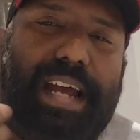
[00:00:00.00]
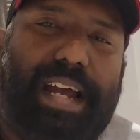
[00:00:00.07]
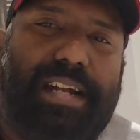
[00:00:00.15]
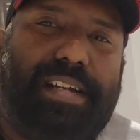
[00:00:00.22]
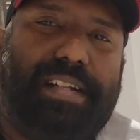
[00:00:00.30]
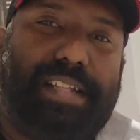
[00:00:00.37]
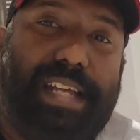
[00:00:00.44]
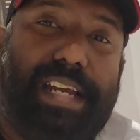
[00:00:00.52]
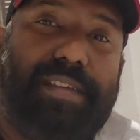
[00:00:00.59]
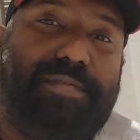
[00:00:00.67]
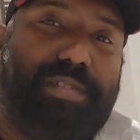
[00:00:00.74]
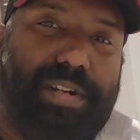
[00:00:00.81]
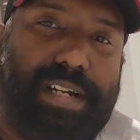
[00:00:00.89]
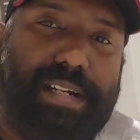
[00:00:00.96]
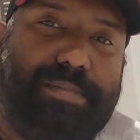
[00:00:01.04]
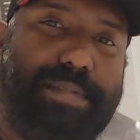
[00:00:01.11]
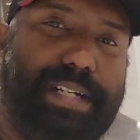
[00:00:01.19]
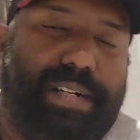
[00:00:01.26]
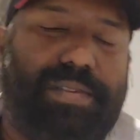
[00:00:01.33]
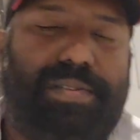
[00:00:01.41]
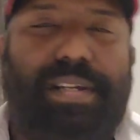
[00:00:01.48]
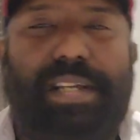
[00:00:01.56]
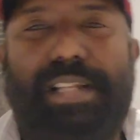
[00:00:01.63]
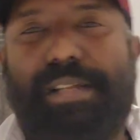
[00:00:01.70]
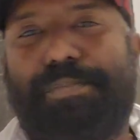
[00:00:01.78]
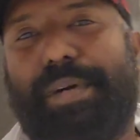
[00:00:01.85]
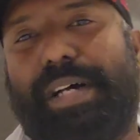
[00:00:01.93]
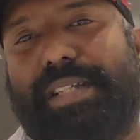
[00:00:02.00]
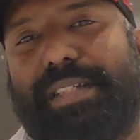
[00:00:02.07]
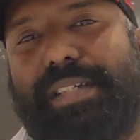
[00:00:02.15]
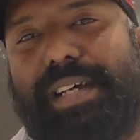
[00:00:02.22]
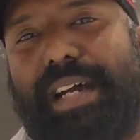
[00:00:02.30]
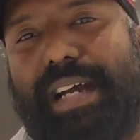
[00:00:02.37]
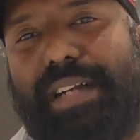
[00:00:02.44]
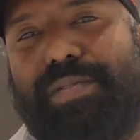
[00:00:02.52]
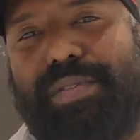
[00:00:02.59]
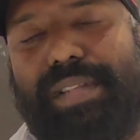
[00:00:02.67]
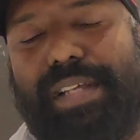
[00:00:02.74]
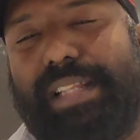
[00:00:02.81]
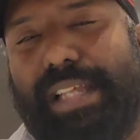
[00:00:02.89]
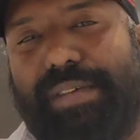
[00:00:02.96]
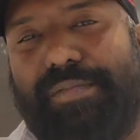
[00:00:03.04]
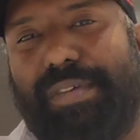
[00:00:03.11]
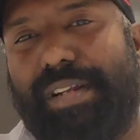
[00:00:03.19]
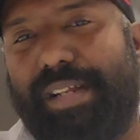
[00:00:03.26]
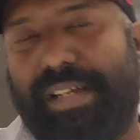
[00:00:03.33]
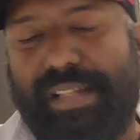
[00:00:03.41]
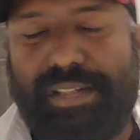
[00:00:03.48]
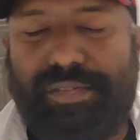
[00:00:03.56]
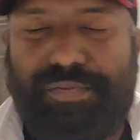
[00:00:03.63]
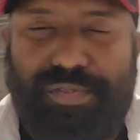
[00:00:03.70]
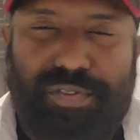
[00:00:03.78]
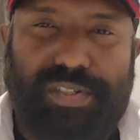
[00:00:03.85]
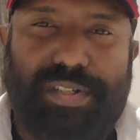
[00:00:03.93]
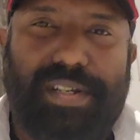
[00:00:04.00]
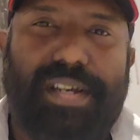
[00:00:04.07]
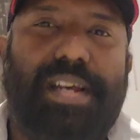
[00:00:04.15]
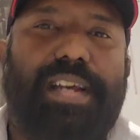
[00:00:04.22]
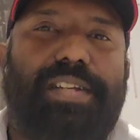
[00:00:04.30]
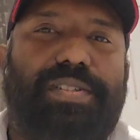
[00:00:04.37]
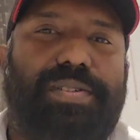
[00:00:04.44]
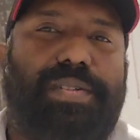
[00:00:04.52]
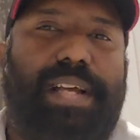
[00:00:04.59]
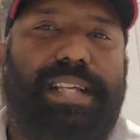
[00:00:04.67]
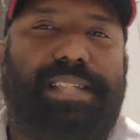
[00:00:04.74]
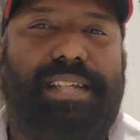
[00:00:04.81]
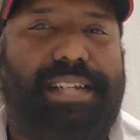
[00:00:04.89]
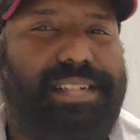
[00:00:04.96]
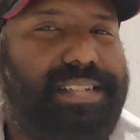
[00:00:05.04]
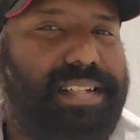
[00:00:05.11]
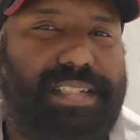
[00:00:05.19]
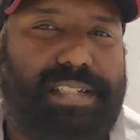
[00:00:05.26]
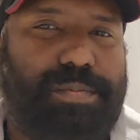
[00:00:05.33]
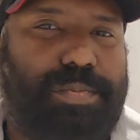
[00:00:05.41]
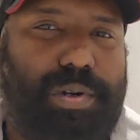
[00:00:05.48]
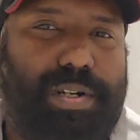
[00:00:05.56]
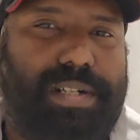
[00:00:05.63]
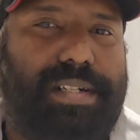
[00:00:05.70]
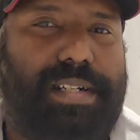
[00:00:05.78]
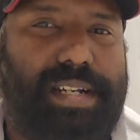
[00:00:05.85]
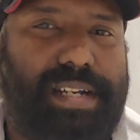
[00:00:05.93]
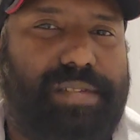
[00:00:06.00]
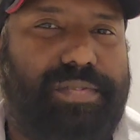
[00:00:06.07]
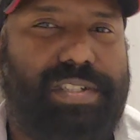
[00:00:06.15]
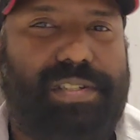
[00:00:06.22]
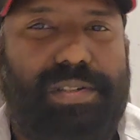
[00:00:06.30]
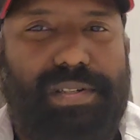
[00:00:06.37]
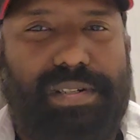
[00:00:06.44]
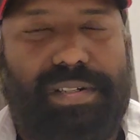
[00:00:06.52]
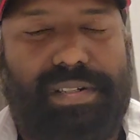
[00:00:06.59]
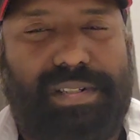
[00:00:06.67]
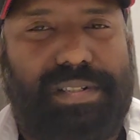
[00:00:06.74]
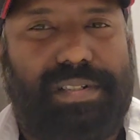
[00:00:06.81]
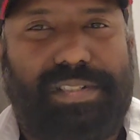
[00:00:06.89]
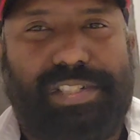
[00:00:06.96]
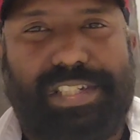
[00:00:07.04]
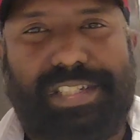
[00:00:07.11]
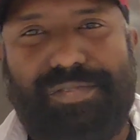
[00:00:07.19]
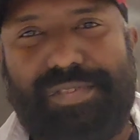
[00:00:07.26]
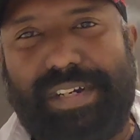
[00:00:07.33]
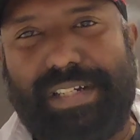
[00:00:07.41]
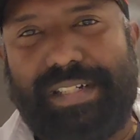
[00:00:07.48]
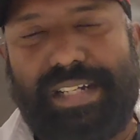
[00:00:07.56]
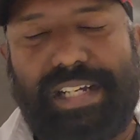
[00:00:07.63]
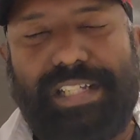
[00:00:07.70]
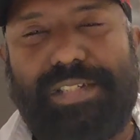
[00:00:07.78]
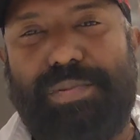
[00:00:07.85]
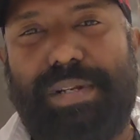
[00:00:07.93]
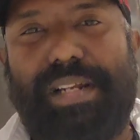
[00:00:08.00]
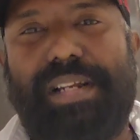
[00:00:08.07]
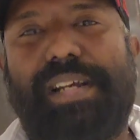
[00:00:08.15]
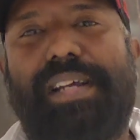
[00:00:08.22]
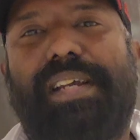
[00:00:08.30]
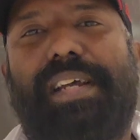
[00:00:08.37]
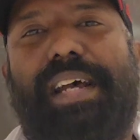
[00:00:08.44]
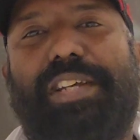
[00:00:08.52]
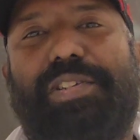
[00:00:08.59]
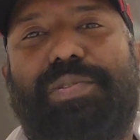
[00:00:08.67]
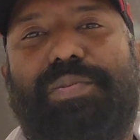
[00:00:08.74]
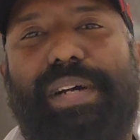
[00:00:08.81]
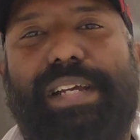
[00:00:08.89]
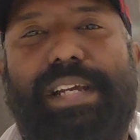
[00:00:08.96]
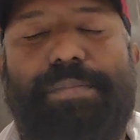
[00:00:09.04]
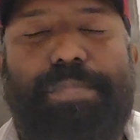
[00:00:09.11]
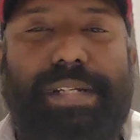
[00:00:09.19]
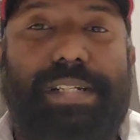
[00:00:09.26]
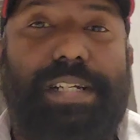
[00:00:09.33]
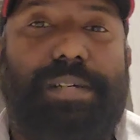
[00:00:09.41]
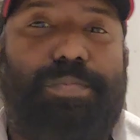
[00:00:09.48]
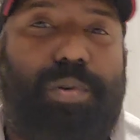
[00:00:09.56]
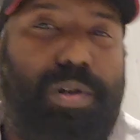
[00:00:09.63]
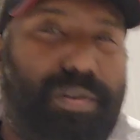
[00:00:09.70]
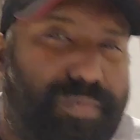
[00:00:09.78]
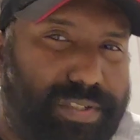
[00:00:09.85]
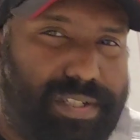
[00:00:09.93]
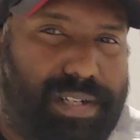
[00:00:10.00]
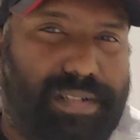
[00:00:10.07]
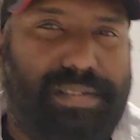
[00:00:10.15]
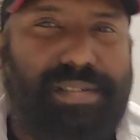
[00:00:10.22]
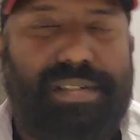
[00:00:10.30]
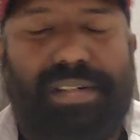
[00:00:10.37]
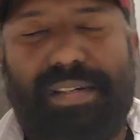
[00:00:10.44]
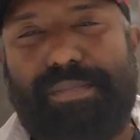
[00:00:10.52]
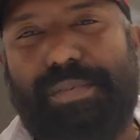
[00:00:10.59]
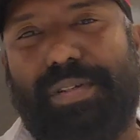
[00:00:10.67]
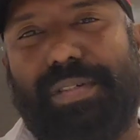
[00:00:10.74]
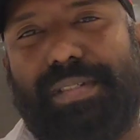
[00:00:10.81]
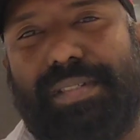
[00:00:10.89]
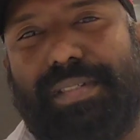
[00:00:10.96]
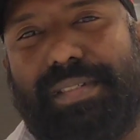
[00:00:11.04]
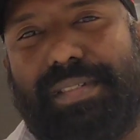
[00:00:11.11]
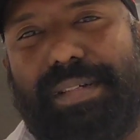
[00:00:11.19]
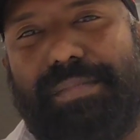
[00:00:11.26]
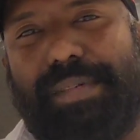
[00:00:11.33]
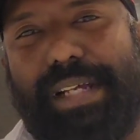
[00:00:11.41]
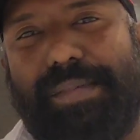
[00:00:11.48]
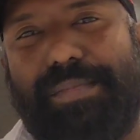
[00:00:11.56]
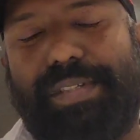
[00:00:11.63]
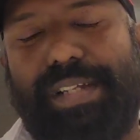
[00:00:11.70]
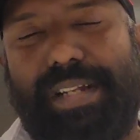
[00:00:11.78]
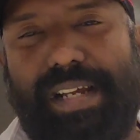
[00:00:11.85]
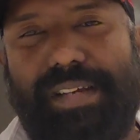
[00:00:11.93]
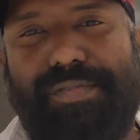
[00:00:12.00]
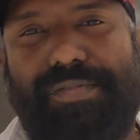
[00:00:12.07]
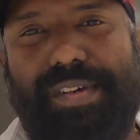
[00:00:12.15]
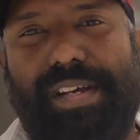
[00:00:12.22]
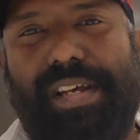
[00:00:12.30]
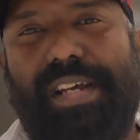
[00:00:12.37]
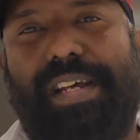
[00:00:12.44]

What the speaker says: and they have not let me down in the past. I don't think they will in the future. So that's the reason I just bought it. I've just justified it as well as to why I picked it up all of a sudden, because sometimes in life